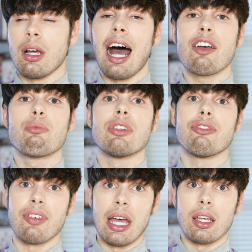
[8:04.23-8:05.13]
I've been
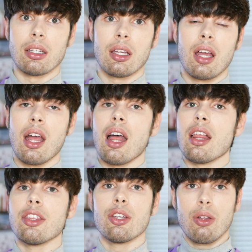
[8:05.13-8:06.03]
fed.
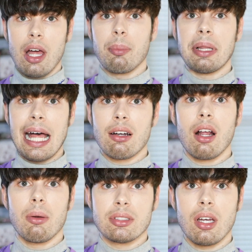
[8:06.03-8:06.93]
You know that platter
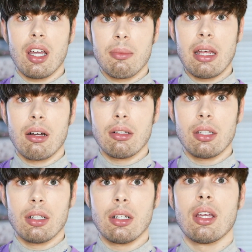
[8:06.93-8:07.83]
I was talking about
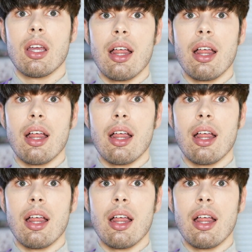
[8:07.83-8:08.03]
earlier?